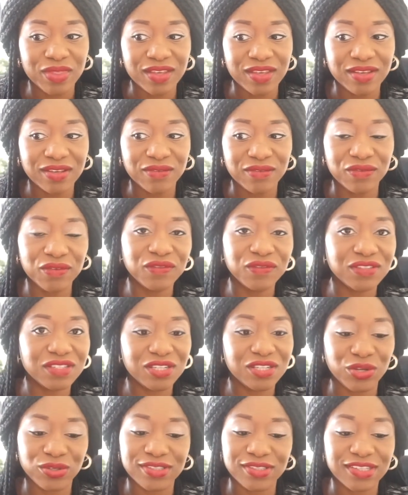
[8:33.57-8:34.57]

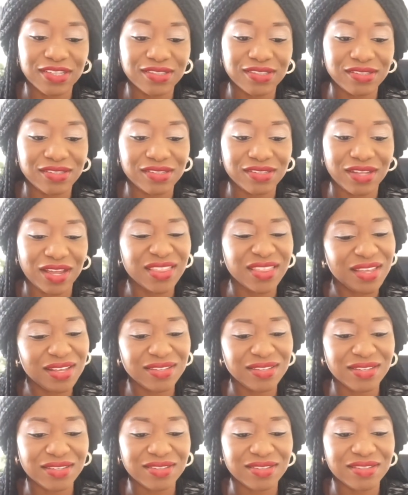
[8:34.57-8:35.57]
15 or 16. I think
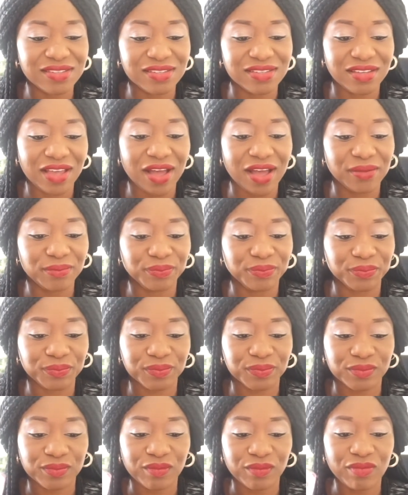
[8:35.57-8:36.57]
16, yeah.
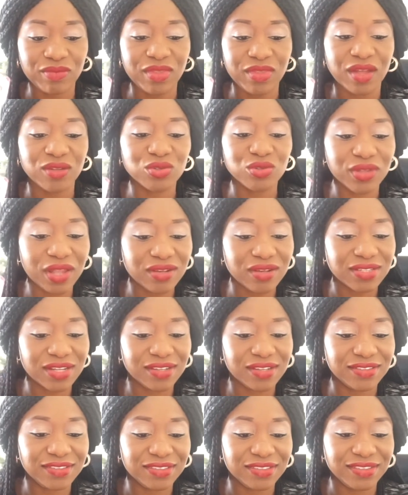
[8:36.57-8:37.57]

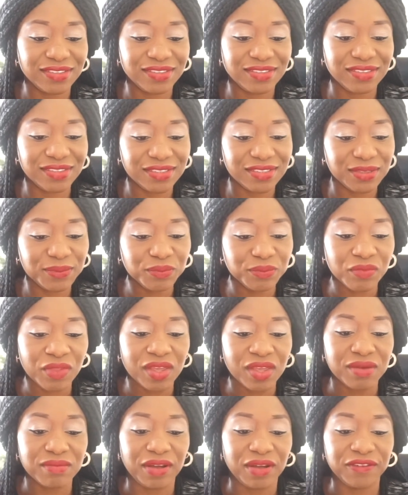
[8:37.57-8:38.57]
2016.
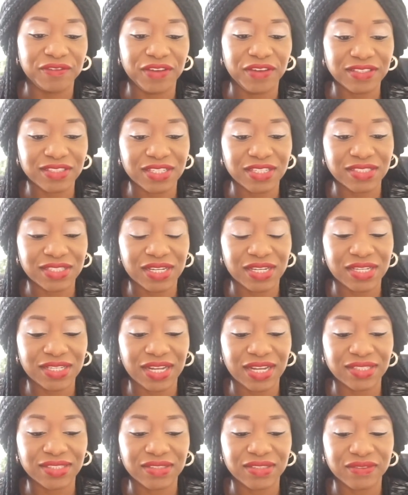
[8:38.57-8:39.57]
My first internet
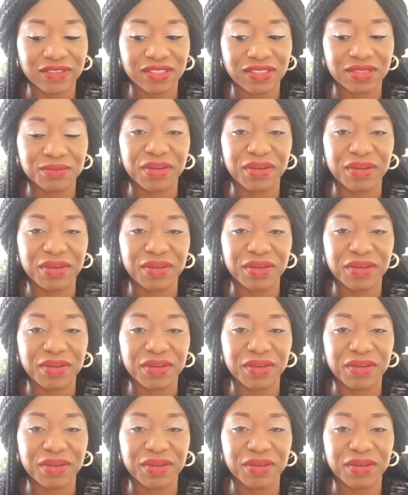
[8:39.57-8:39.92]
activity